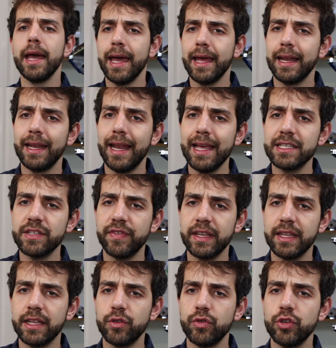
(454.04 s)
And last
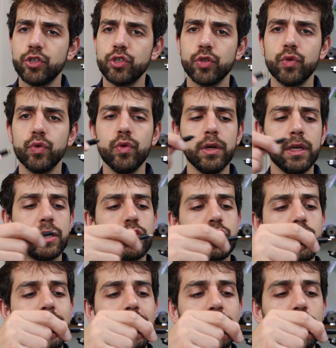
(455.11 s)
thing that you need to do is
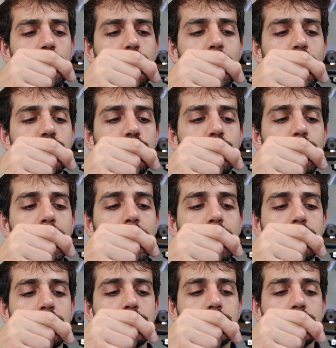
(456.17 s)
connect your power
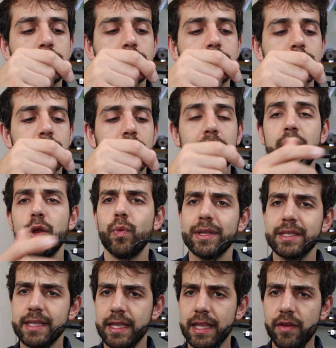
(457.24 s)
supply. And
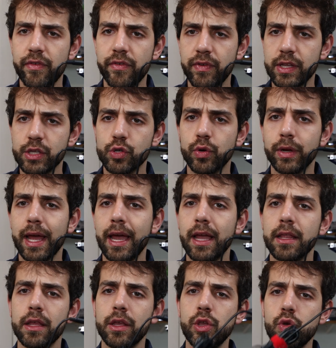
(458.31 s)
once that everything's
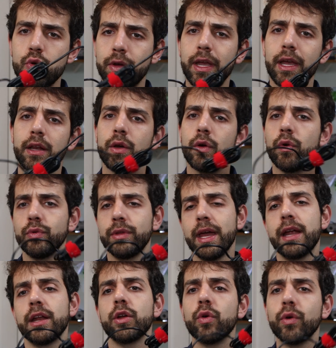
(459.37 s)
connected, you can go
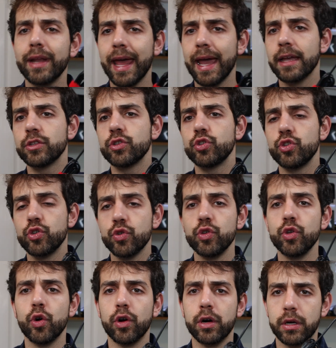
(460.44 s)
there and connect to
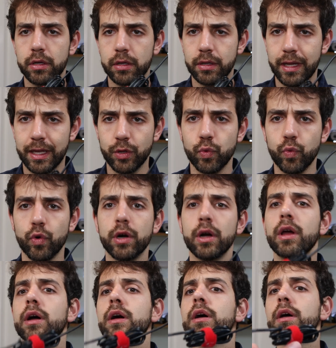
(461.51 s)
your
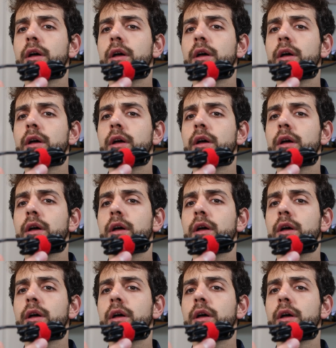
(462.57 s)
network.